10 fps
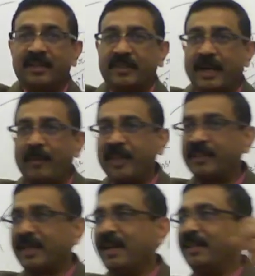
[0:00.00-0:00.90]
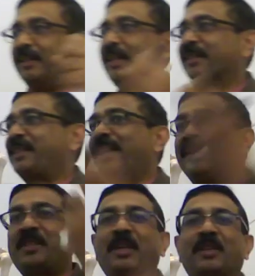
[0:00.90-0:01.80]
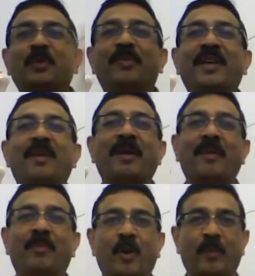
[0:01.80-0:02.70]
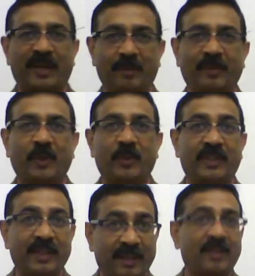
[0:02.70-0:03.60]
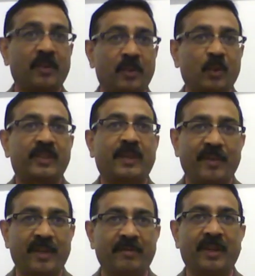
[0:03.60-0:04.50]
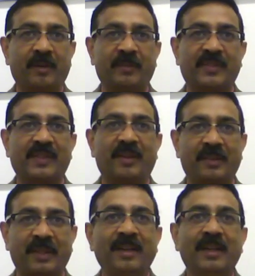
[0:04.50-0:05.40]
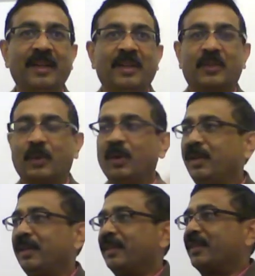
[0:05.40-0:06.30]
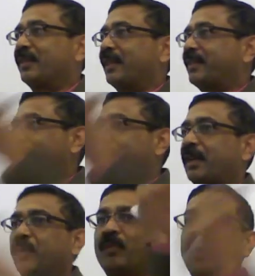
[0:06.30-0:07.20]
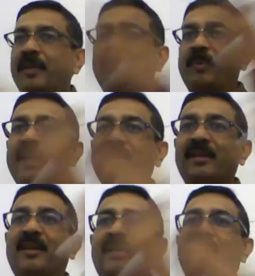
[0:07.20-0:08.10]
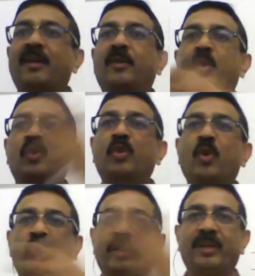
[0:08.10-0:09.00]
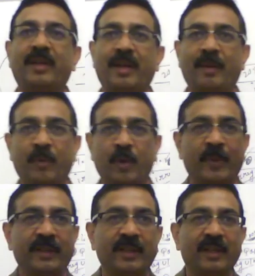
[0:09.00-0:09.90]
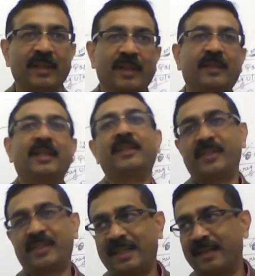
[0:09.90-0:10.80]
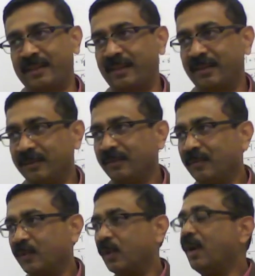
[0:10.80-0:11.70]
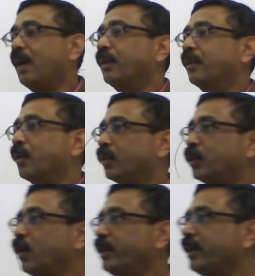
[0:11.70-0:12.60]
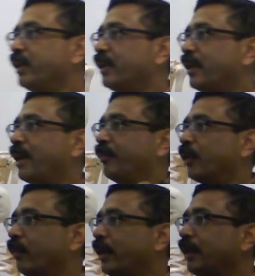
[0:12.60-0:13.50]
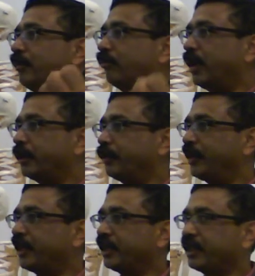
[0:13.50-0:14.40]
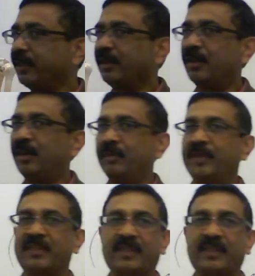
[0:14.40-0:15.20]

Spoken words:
is damaged, then cells start to behave abnormally because DNA controls the behavior of the cell, okay? So cells start to multiply uncontrolled abnormally, and that is cancer. So uncontrolled abnormal multiplication of the